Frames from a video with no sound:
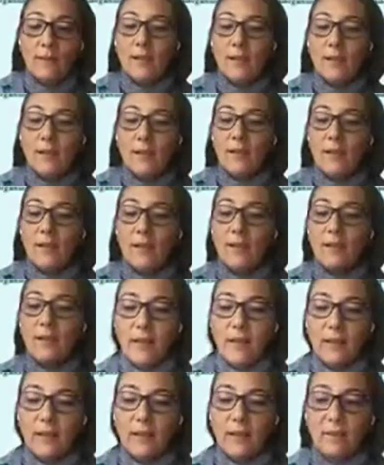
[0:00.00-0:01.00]
what
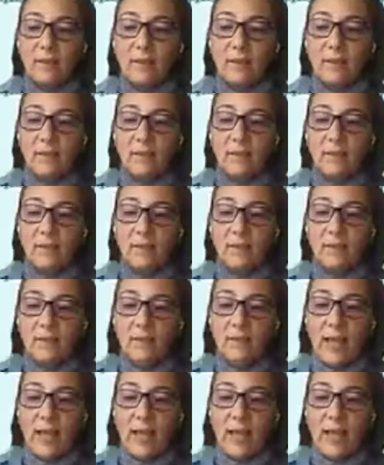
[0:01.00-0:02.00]
is the
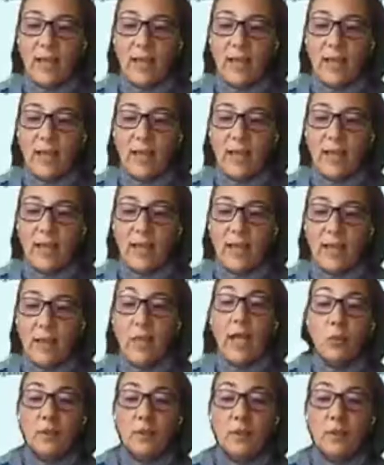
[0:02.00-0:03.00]
next step,
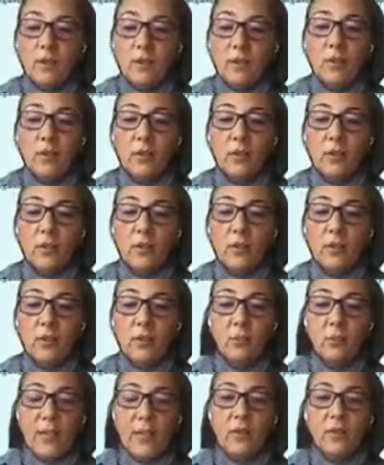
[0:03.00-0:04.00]
and we are taking
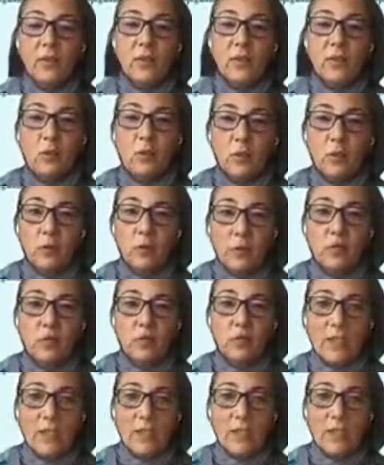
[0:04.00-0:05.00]
this decision
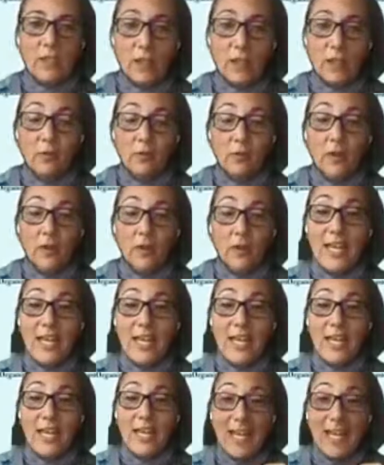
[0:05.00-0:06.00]
based on this
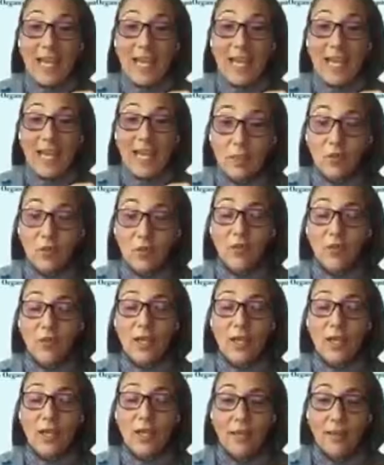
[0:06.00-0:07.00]
information that we have.
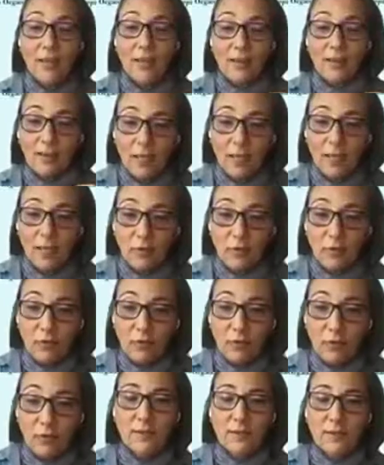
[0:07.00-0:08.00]
As much
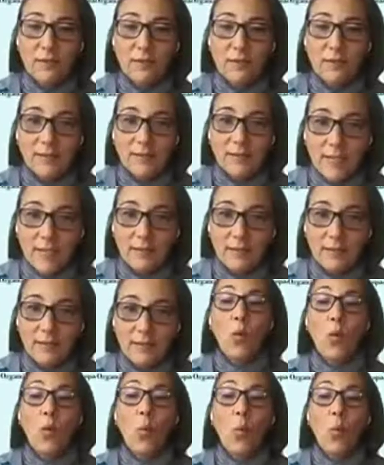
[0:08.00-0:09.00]
as everybody
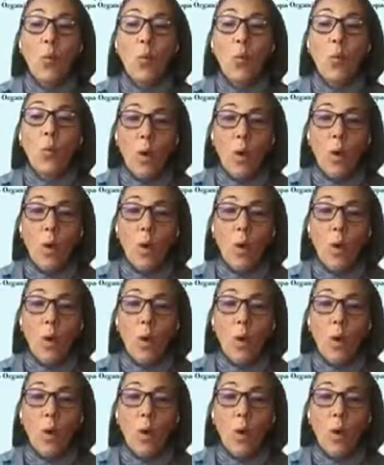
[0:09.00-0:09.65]
understands